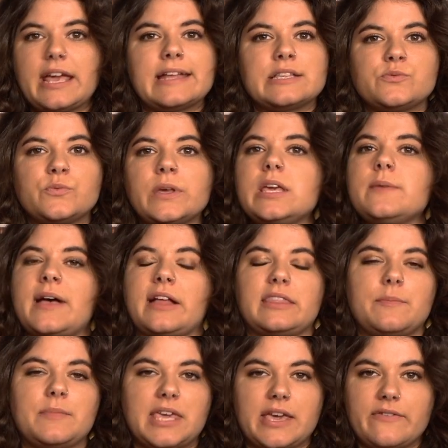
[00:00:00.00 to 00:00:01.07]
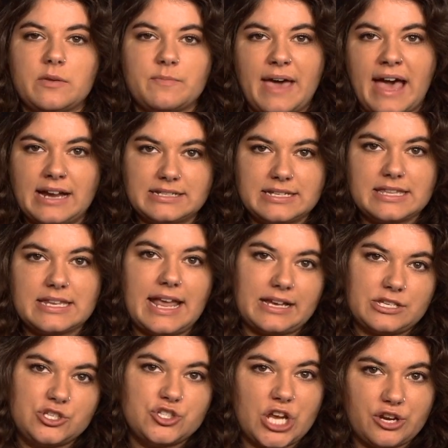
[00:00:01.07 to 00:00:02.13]
it's really about them giving back to the
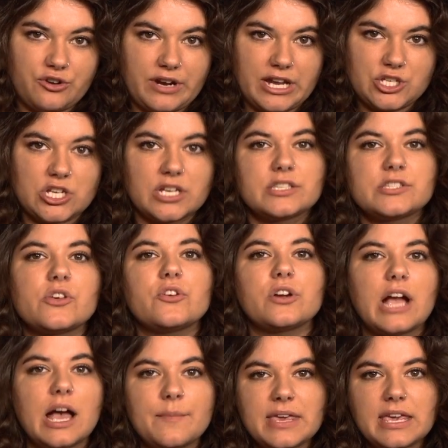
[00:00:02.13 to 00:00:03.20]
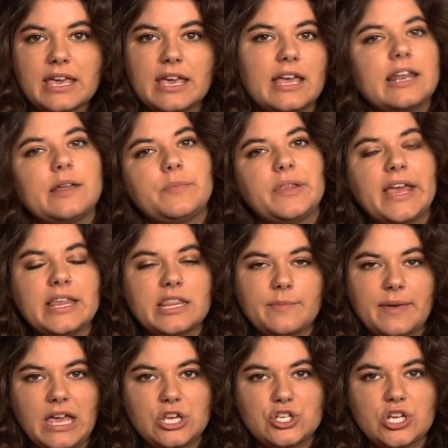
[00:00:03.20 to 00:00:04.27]
next generation. So they're coming in and playing the
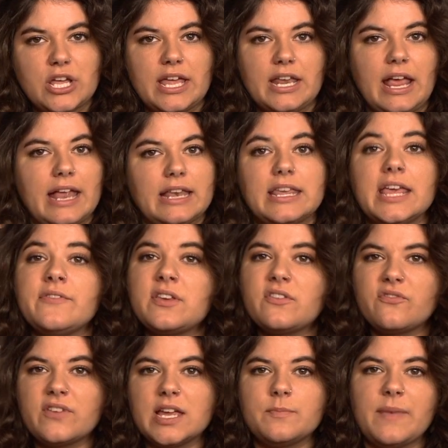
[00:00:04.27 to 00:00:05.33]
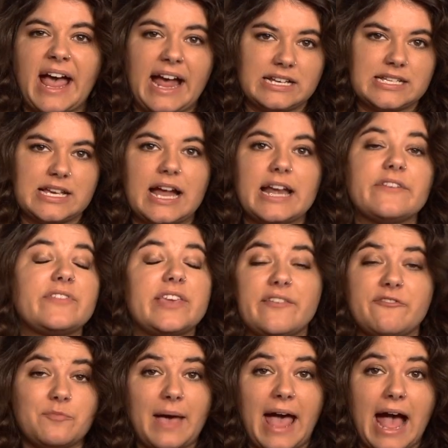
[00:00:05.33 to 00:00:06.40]
patient and giving feedback to kind of
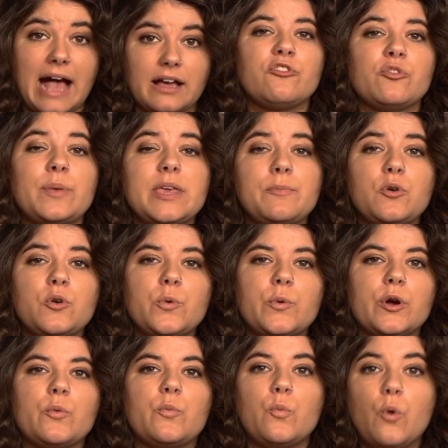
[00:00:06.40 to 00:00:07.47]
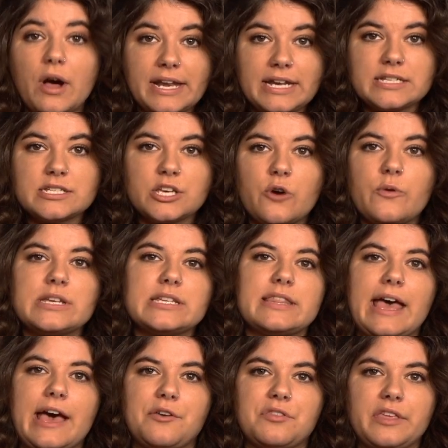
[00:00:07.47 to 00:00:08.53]
give back. For people who are wanting to go into the
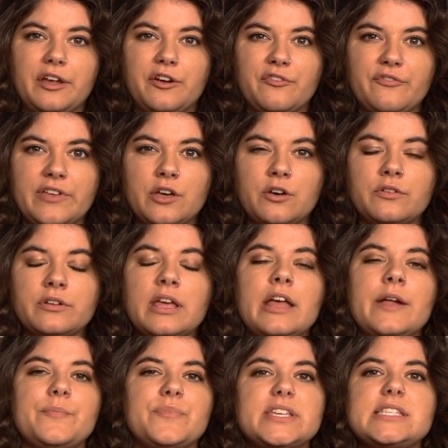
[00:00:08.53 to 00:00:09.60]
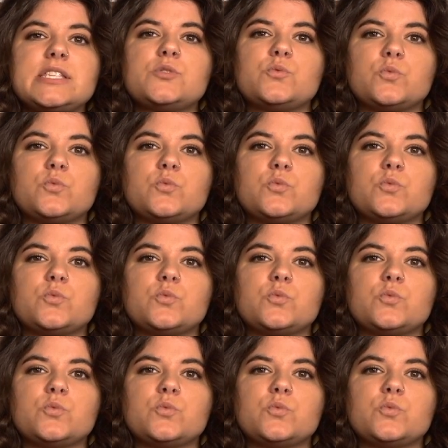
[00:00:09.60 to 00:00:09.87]
healthcare field, this is